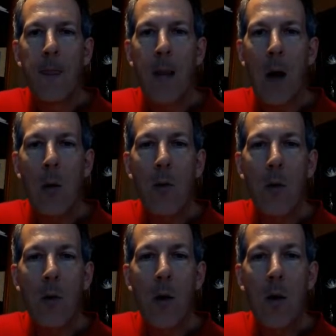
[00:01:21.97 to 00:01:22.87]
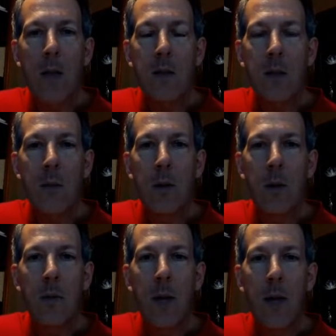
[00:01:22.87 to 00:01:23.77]
Our protocol has typically
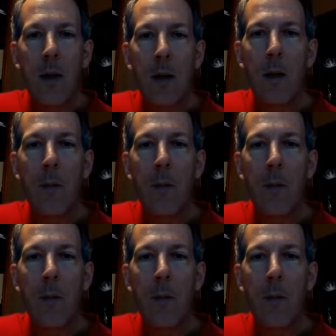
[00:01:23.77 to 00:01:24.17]
been